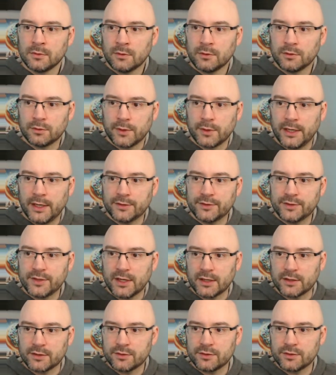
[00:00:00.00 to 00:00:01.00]
3,
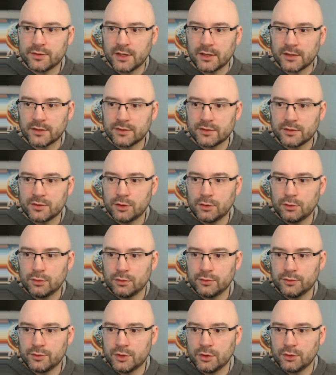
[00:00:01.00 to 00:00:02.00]
6, 6, 2,
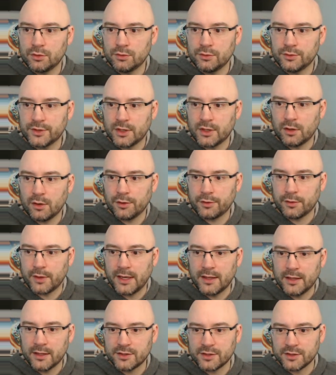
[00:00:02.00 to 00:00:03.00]
2, 0, 3.
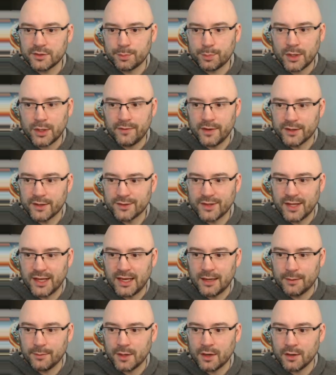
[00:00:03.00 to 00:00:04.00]
And this is previous
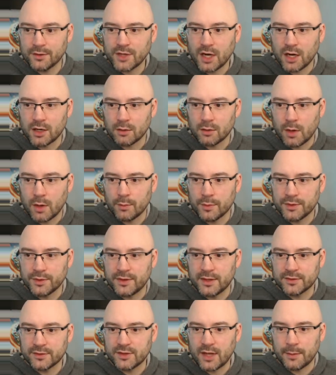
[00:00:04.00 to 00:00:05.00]
team. It's hard to run with
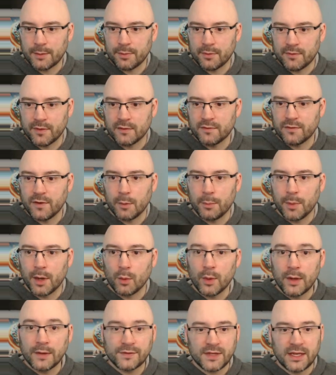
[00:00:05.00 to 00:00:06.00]
this type of info. But
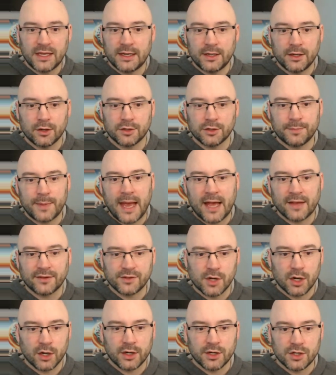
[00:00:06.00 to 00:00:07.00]
we've seen in years past
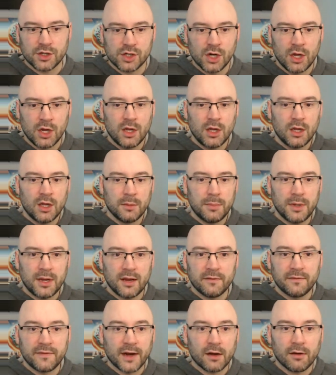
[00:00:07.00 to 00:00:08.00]
Nurkic be a
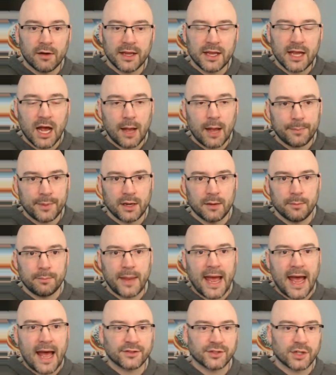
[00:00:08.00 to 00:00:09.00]
very competent
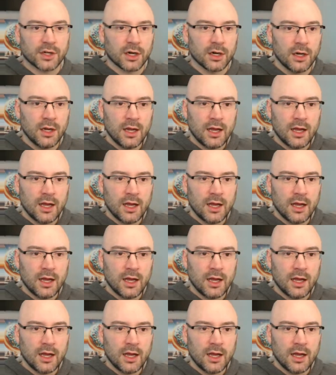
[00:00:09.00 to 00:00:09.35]
passer.